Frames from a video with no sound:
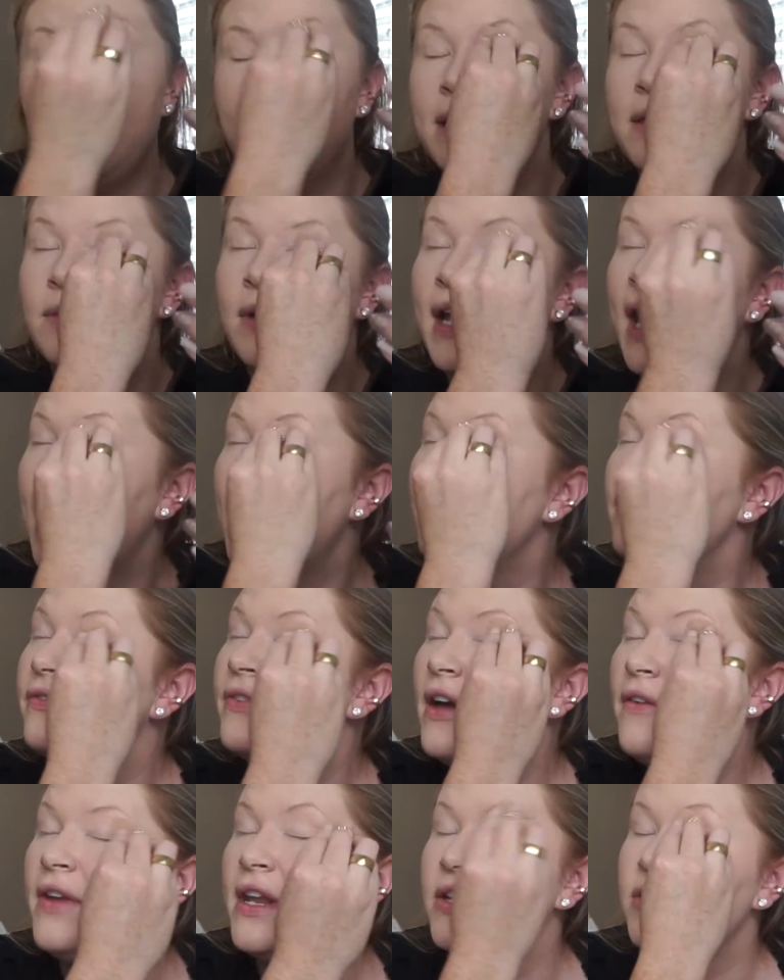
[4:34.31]
because when I have
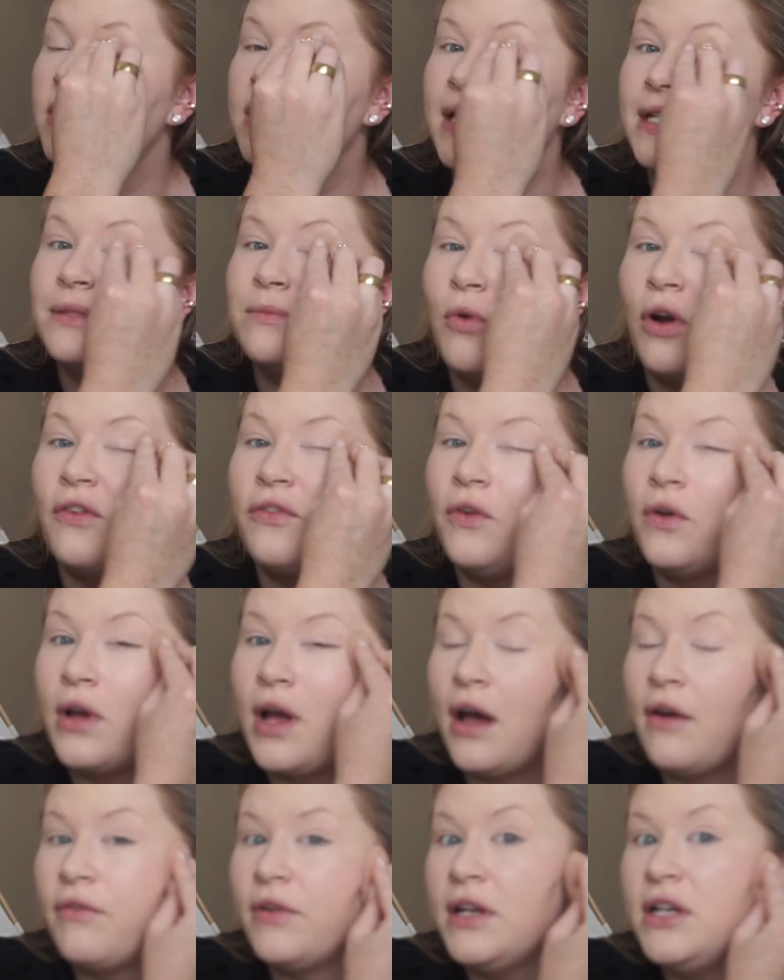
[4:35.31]
foundation that's more full
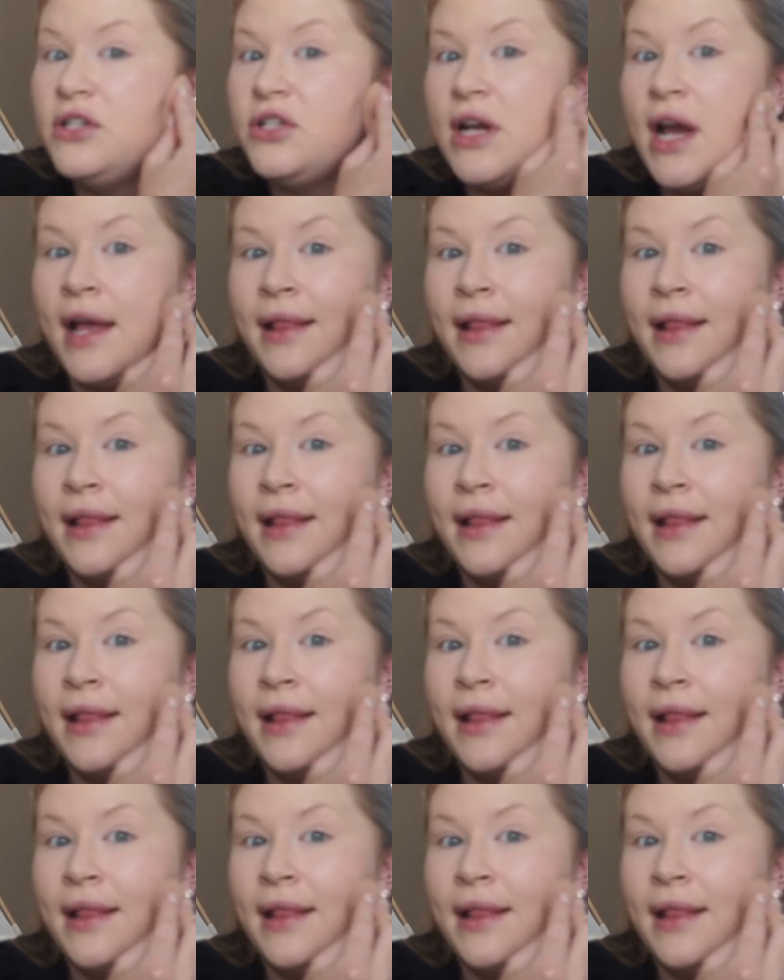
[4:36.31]
coverage,